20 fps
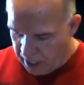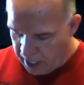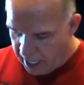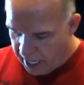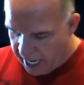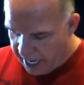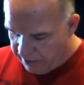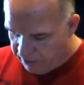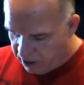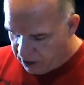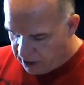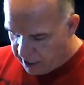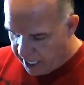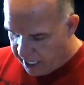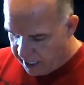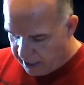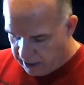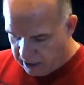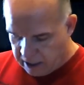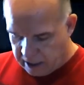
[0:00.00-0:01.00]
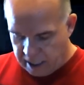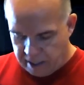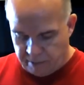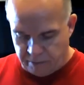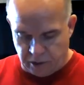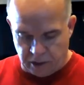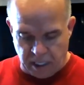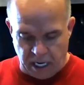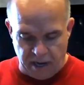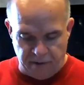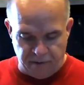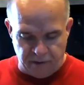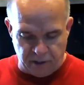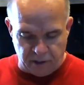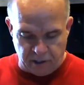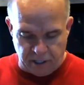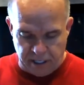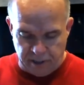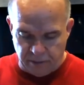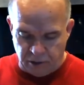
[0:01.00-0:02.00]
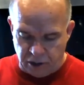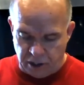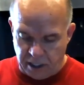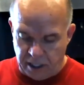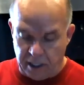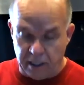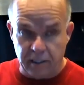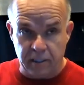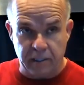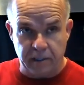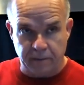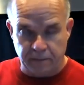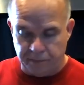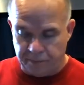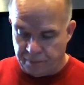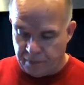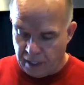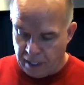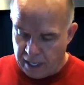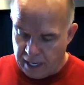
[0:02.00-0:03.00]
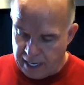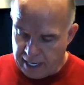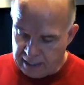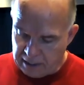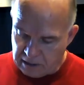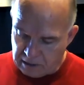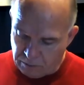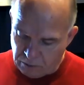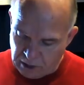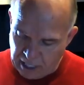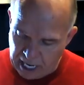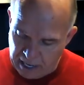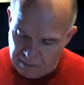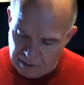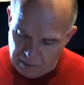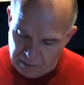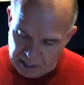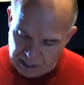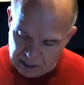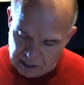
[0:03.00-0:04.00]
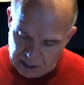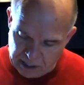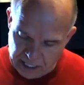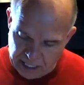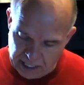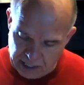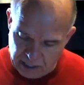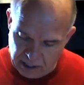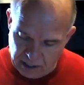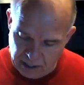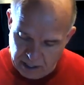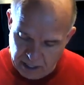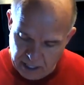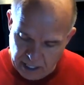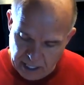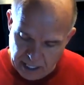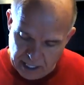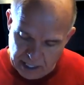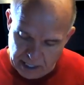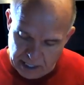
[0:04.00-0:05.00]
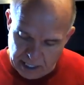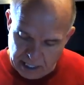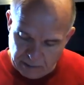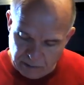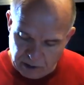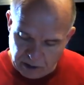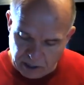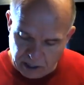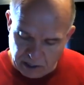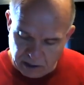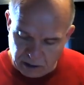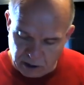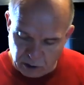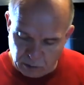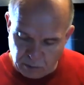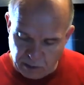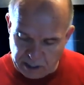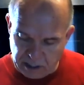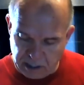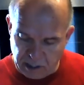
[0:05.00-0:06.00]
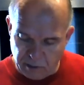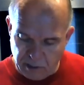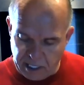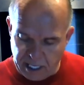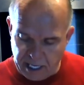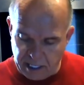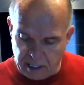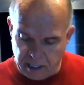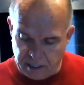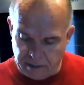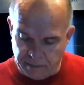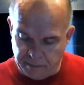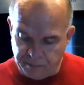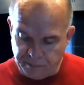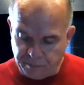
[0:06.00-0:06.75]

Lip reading: I've just taken some softened cream cheese and some jam and mixed together, and then I'm just going to spread some of that on.